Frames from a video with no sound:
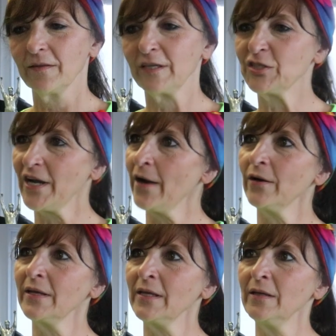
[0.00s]
the
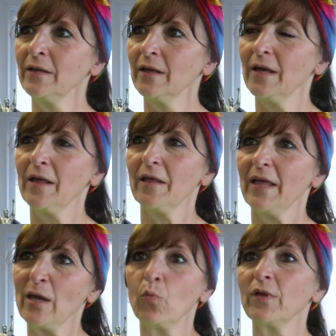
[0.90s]
charity,
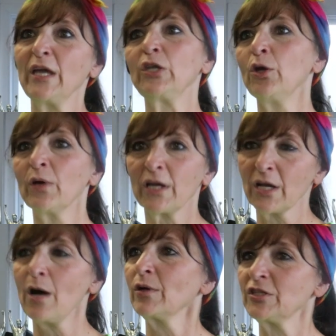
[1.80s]
he, he knew it
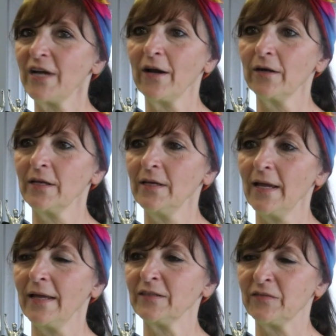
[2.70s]
could go to
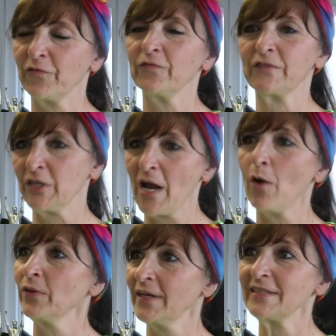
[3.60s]
charity and to
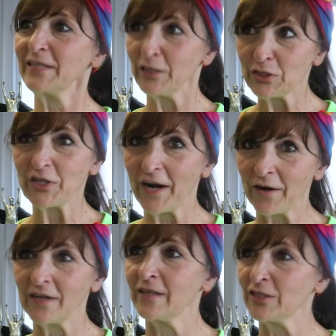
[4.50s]
know that it's his
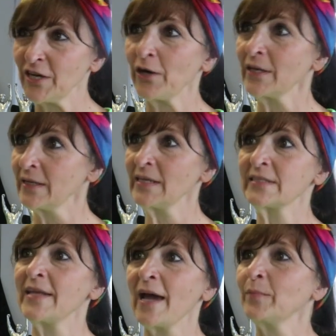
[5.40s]
charity, the charity in
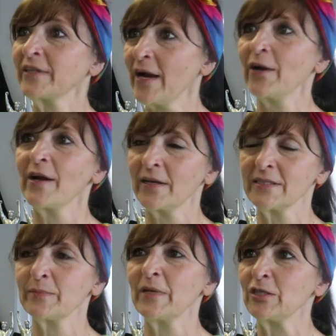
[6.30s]
his name to carry out
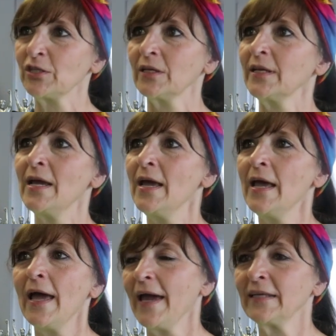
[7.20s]
his mission
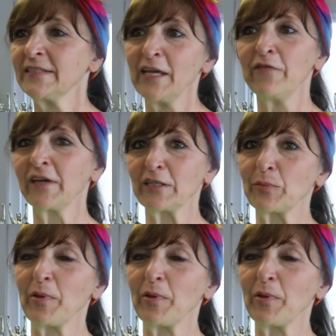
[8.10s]
and to even get to